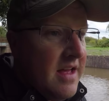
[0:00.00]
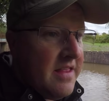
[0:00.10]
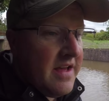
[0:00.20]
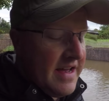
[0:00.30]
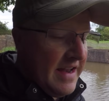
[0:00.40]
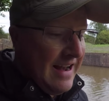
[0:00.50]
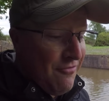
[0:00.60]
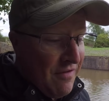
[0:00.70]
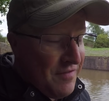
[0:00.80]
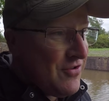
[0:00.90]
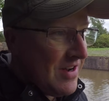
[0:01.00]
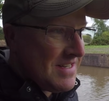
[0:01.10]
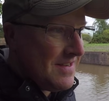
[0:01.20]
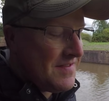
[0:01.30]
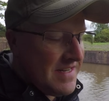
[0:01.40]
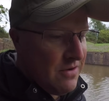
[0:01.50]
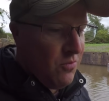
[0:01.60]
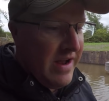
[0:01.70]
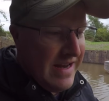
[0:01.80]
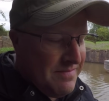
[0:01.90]
that Canal and River Trust have sent
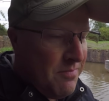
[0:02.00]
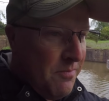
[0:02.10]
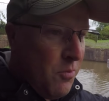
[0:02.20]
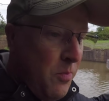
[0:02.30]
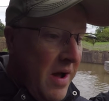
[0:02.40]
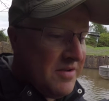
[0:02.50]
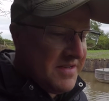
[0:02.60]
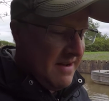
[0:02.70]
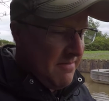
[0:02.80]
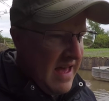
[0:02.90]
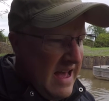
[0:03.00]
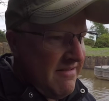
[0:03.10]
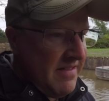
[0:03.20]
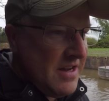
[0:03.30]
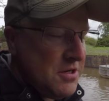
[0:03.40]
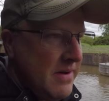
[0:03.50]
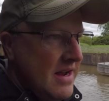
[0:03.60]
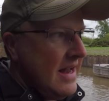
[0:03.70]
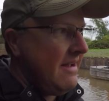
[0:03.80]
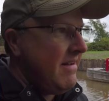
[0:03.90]
weed boats up there and they should be
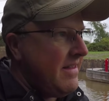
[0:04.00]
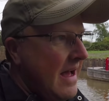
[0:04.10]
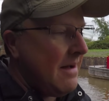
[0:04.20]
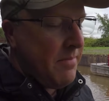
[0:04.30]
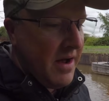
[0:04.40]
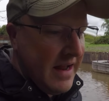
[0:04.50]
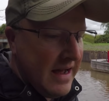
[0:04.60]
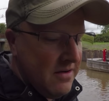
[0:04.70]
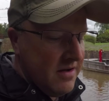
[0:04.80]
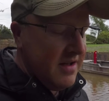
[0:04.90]
clearing that by now.